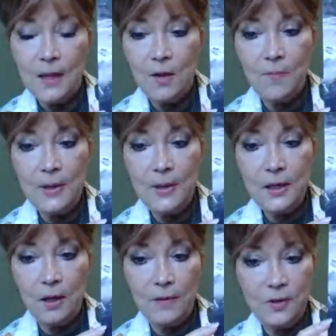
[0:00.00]

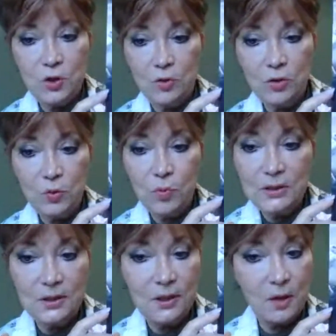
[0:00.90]
But the church
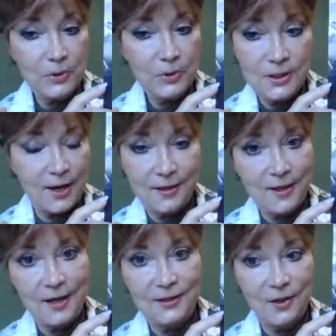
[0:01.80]
wasn't up to that at
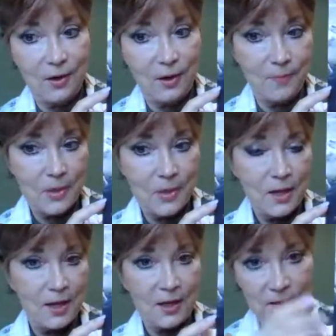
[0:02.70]
that time,
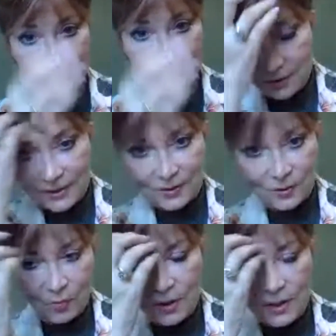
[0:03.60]
and still
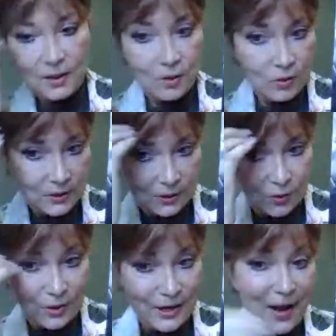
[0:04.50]
isn't really. They're
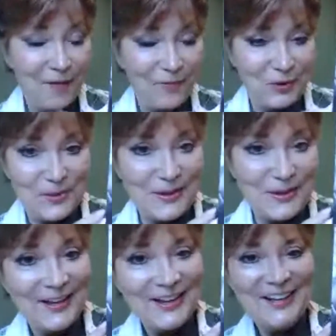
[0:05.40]
just going to have to
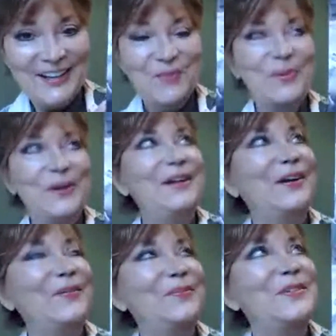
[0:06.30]
be.
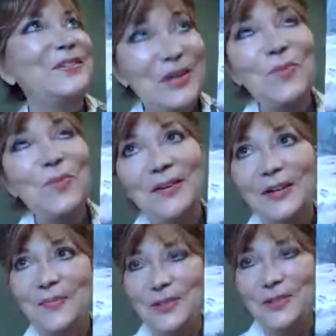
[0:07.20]
But so he wound
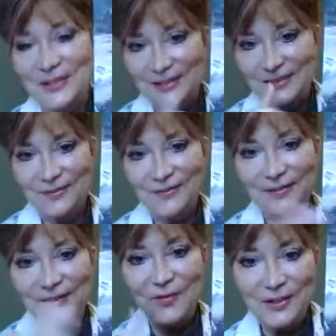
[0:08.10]
up just
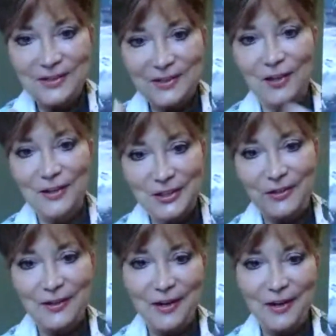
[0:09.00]
living a
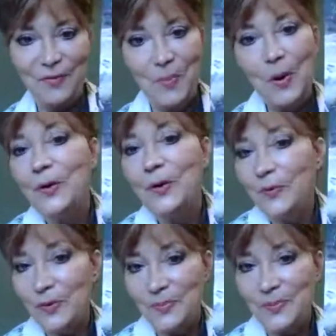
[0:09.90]
solitary life apart
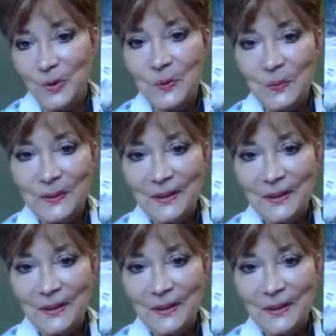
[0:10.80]
from her.